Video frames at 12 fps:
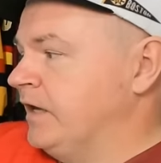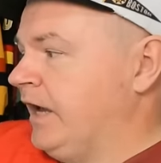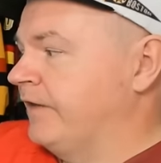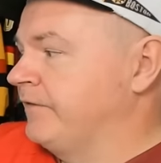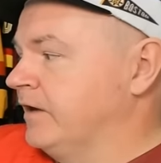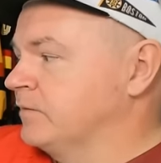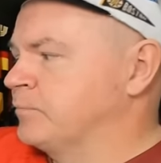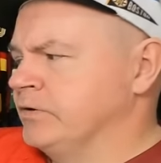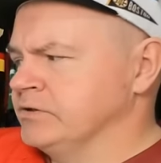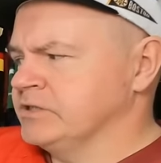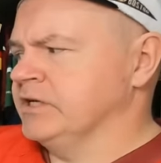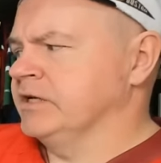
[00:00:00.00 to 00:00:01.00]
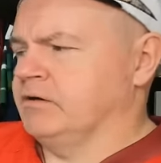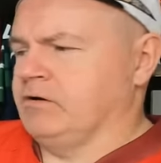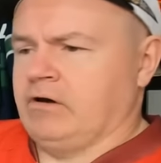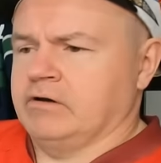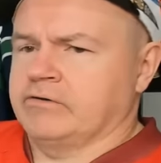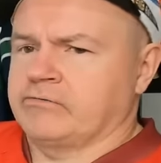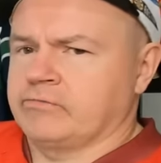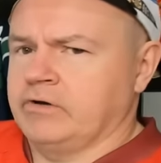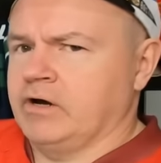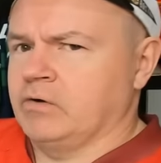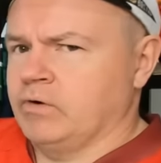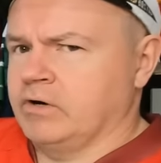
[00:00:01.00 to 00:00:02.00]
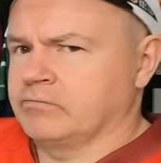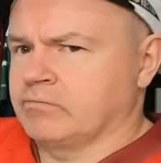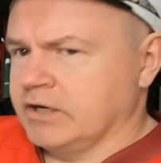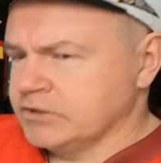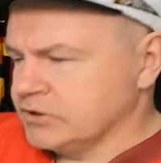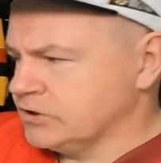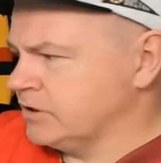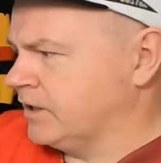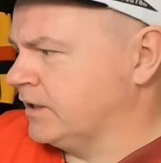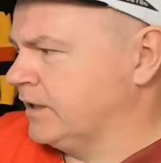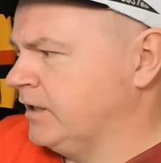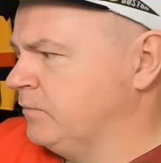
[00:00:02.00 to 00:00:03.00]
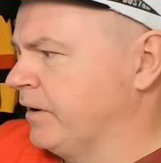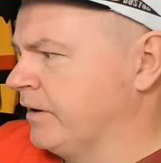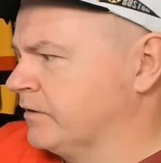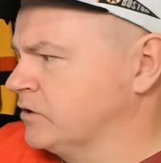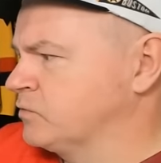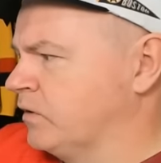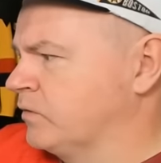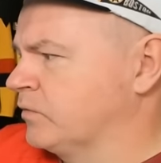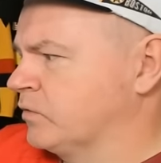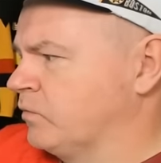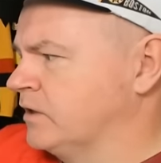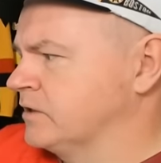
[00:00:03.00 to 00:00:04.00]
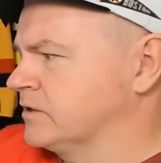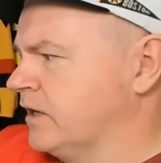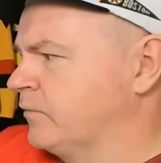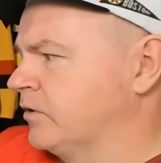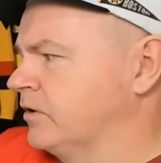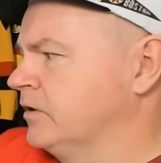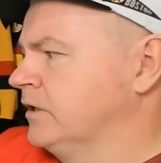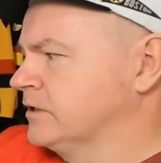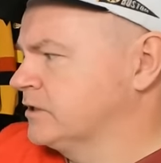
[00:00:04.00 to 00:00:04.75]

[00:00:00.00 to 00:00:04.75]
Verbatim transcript: And then Puustinen on a three on one rush. Uh, he buries one with a one timer.